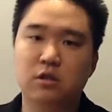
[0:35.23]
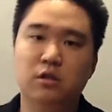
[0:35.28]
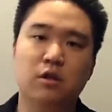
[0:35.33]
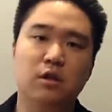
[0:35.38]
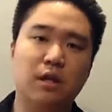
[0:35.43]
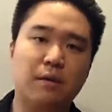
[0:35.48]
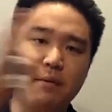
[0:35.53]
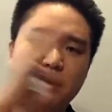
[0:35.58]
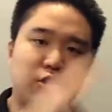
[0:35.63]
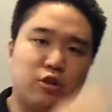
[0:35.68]

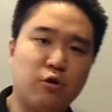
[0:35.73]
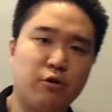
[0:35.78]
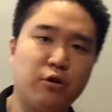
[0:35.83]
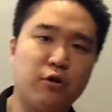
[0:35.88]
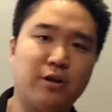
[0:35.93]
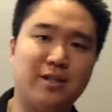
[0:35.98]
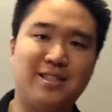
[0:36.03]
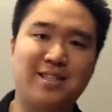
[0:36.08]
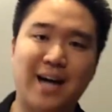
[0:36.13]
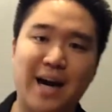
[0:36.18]
So let me show
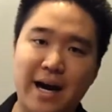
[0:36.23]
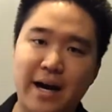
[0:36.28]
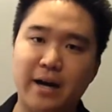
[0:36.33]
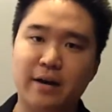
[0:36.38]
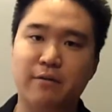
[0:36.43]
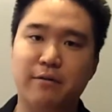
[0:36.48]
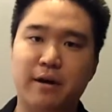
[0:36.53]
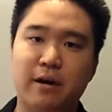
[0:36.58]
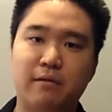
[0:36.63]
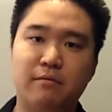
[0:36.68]
you a
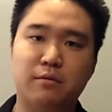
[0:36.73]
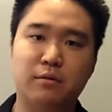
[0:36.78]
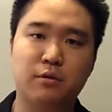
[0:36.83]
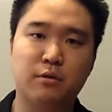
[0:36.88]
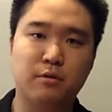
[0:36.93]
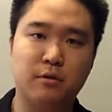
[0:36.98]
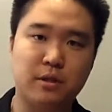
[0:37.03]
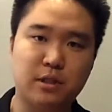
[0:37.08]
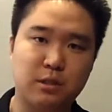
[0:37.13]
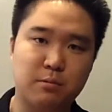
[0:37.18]
diagram
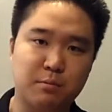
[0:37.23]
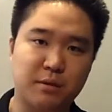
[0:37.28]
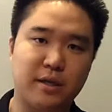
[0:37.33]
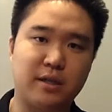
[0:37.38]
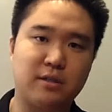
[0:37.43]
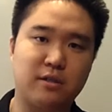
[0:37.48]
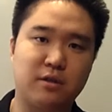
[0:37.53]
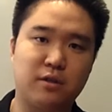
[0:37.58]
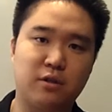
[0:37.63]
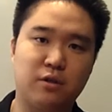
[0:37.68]
to
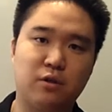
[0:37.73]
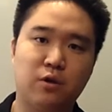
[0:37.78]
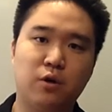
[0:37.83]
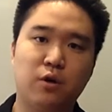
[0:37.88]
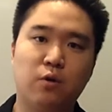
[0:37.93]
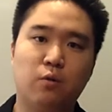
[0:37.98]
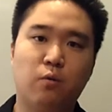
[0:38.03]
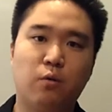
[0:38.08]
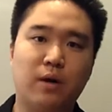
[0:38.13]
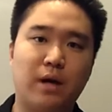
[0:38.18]
explain to you
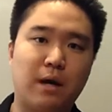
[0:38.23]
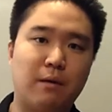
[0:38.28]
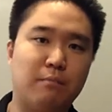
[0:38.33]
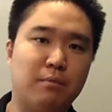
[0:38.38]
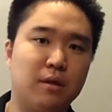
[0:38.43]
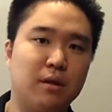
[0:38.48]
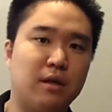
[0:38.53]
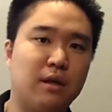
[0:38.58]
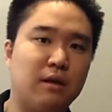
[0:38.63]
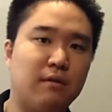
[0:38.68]
what
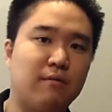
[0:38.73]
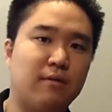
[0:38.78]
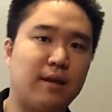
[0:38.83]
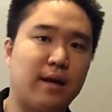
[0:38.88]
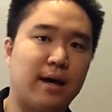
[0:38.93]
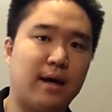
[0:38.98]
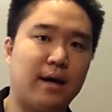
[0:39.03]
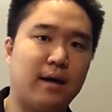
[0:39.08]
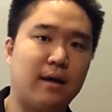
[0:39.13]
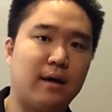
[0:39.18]
I believe
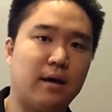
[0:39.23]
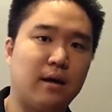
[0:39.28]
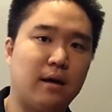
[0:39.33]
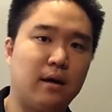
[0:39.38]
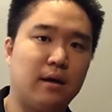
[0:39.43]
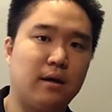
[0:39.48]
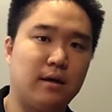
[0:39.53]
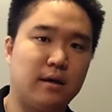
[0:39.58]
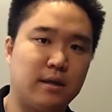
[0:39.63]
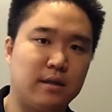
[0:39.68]
that
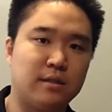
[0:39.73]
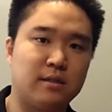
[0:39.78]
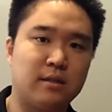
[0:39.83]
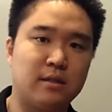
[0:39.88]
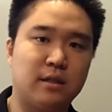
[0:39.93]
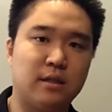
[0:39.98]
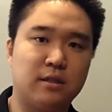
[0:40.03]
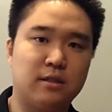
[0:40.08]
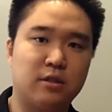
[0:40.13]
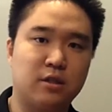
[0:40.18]

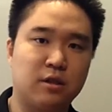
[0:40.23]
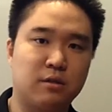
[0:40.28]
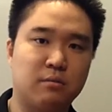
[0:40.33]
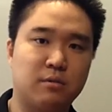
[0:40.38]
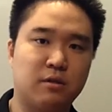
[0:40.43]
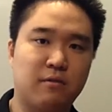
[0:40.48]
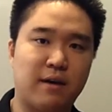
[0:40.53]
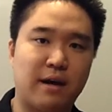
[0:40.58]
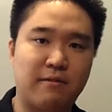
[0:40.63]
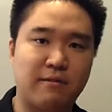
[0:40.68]
is in
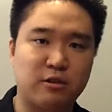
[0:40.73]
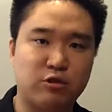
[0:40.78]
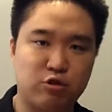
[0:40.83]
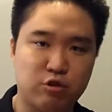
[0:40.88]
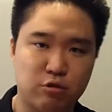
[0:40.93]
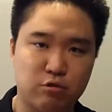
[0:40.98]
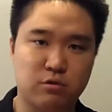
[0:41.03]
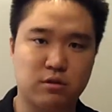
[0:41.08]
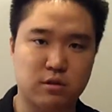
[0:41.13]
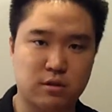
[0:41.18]
terms of having
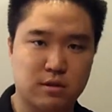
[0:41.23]
true